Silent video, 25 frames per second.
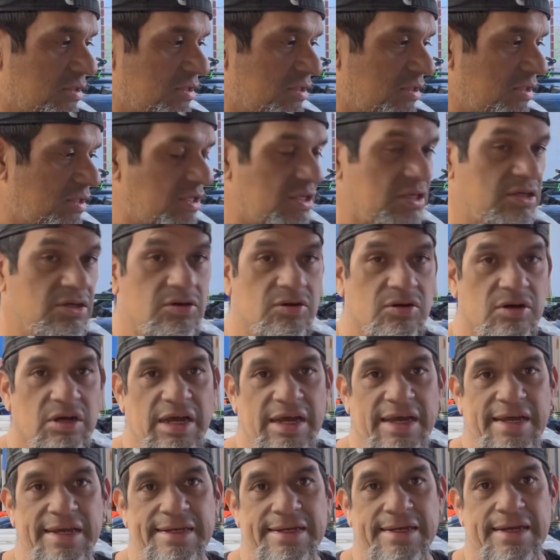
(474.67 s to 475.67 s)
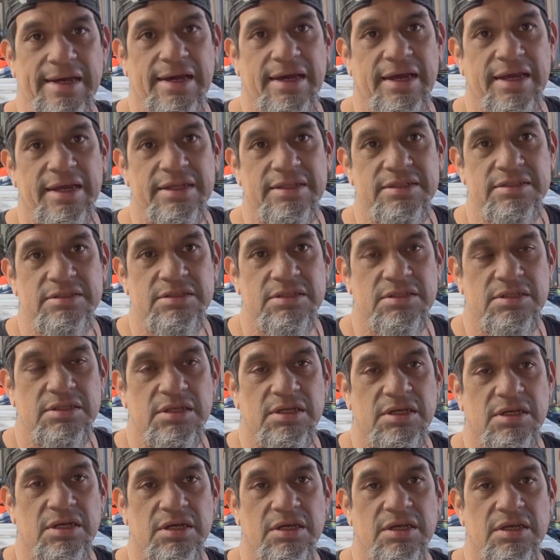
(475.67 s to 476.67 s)
Eagle i9.
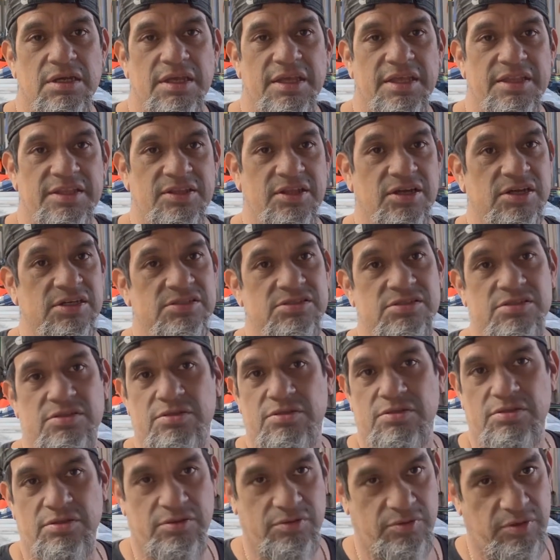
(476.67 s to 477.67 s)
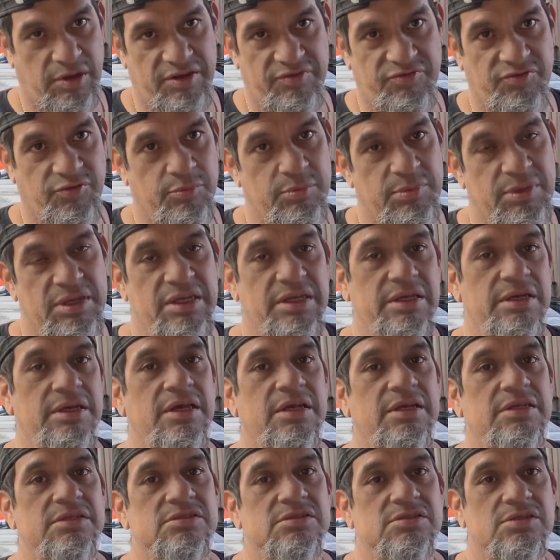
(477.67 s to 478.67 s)
It does great for me,
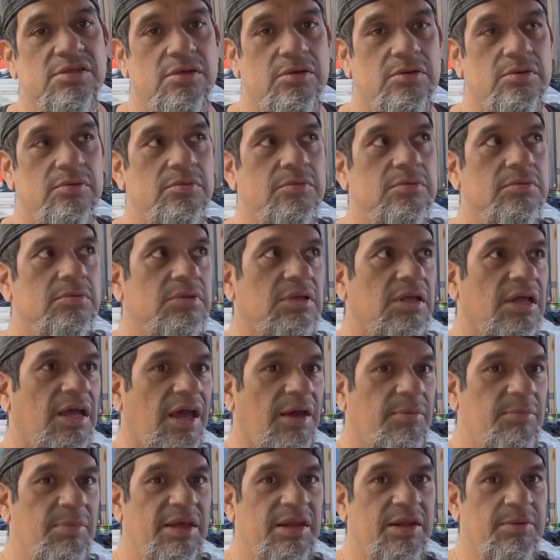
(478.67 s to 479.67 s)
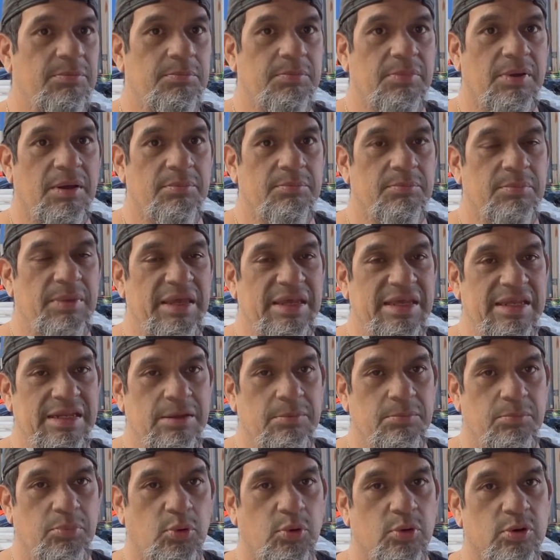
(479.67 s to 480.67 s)
and so I'm making
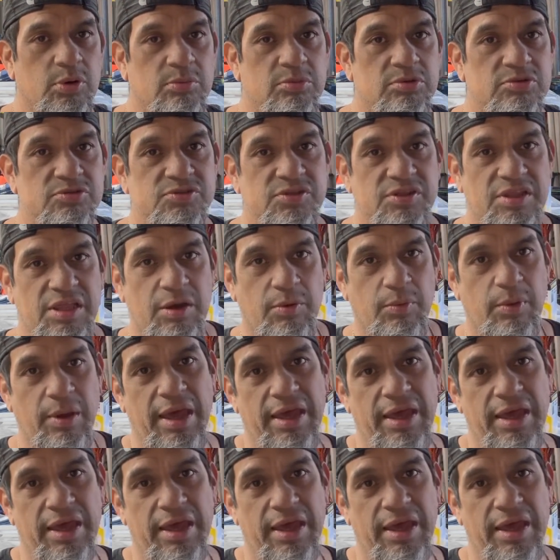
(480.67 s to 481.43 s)
it portable so that way I